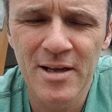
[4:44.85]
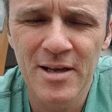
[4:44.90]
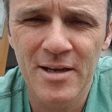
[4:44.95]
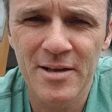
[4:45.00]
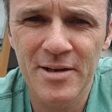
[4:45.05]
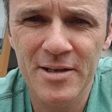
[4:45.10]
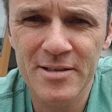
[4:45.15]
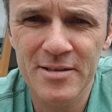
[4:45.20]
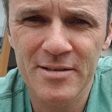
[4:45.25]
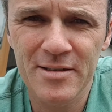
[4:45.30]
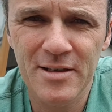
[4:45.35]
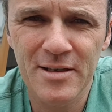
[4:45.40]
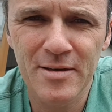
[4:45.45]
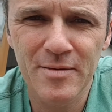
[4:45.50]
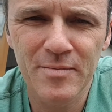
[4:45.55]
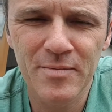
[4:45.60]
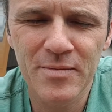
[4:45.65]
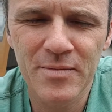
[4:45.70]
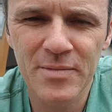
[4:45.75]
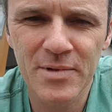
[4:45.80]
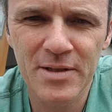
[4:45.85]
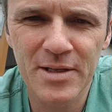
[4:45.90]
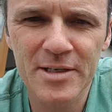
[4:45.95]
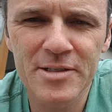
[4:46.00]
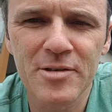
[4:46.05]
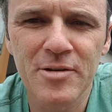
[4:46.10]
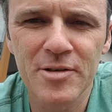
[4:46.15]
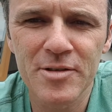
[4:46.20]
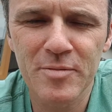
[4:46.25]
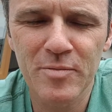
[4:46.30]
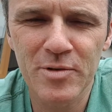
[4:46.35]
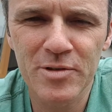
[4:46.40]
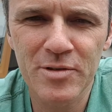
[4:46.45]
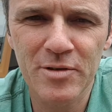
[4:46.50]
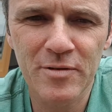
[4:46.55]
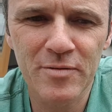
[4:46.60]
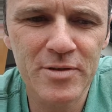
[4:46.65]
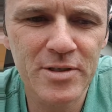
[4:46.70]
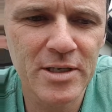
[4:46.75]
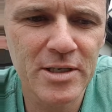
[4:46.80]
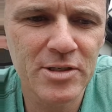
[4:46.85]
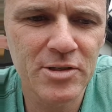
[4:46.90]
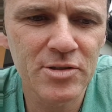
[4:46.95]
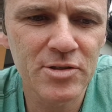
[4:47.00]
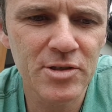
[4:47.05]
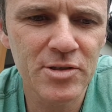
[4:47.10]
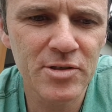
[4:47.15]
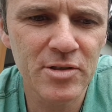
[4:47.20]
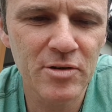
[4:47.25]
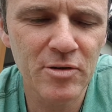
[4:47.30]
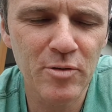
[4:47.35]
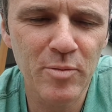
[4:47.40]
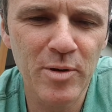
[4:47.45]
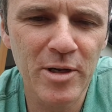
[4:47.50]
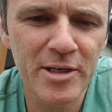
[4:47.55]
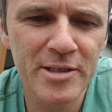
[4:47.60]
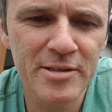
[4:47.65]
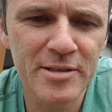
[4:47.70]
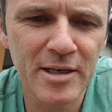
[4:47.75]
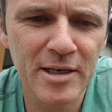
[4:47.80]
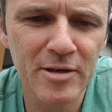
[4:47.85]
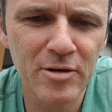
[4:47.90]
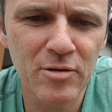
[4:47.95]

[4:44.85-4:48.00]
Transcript: The next customer service agent just replied saying,